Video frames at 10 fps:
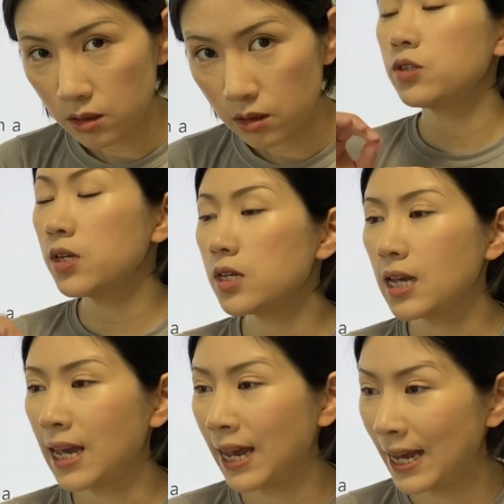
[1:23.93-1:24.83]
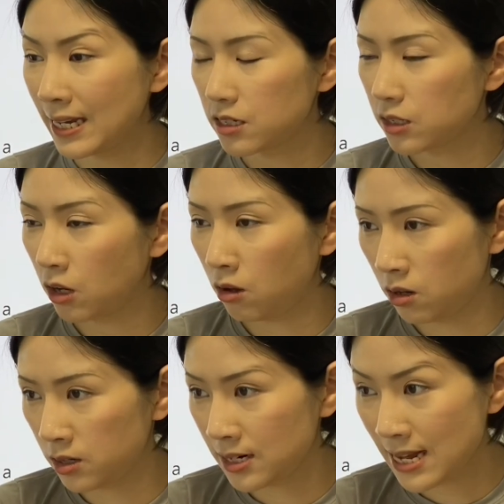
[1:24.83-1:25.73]
to indicate
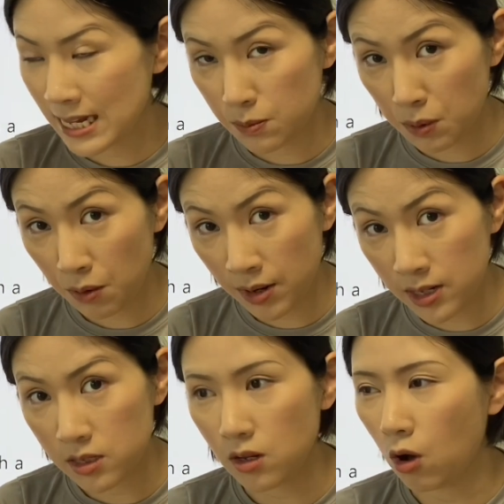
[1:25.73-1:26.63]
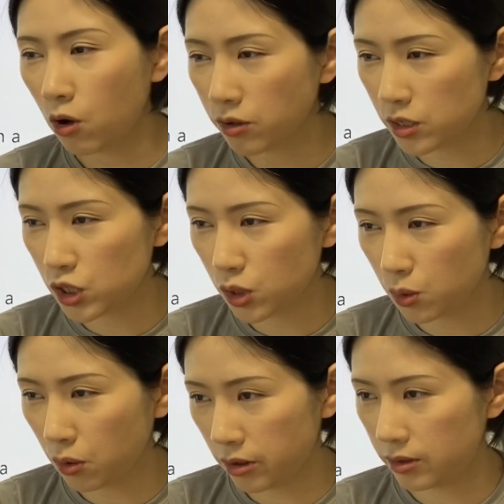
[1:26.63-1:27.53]
an experience or condition
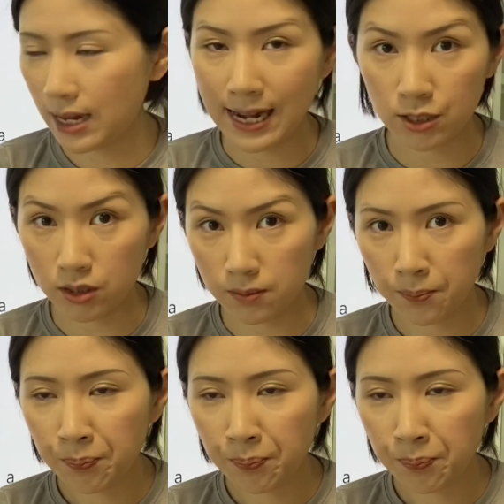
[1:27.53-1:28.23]
or an action.